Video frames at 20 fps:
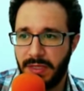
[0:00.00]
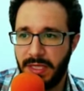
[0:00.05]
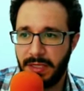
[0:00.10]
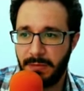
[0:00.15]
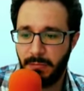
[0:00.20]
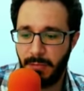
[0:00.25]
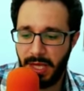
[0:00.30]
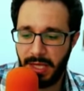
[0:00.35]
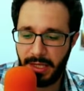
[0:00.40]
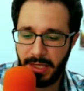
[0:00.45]
that
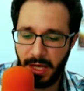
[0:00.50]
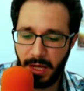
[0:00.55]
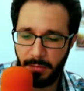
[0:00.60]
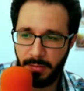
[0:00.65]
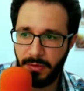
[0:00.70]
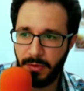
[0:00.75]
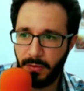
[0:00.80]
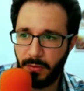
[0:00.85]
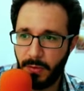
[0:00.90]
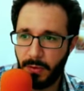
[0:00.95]
make up
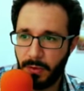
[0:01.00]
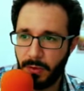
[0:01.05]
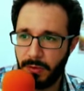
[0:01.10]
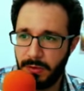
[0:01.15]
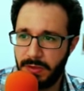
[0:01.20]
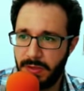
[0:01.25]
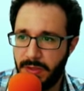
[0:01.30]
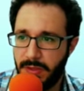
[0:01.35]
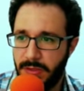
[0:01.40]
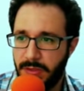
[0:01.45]
the
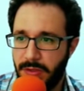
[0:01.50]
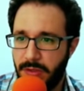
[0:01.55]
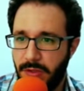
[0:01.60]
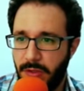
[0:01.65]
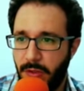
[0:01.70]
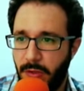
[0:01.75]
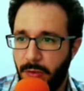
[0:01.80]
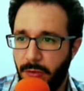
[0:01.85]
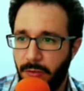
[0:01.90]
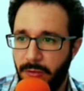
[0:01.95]
worlds,
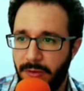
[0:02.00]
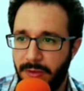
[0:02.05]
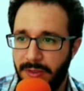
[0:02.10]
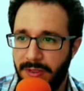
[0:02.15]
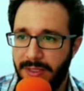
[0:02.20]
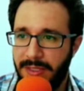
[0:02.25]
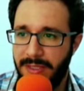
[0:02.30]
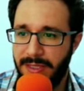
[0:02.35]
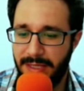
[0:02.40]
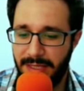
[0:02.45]
so
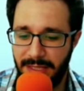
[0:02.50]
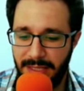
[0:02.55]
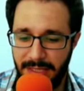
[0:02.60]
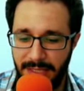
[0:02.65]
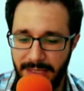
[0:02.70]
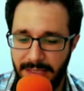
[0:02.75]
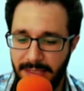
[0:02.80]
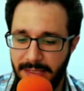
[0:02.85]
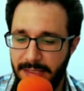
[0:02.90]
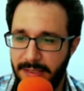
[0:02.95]

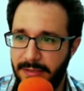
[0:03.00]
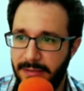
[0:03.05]
these,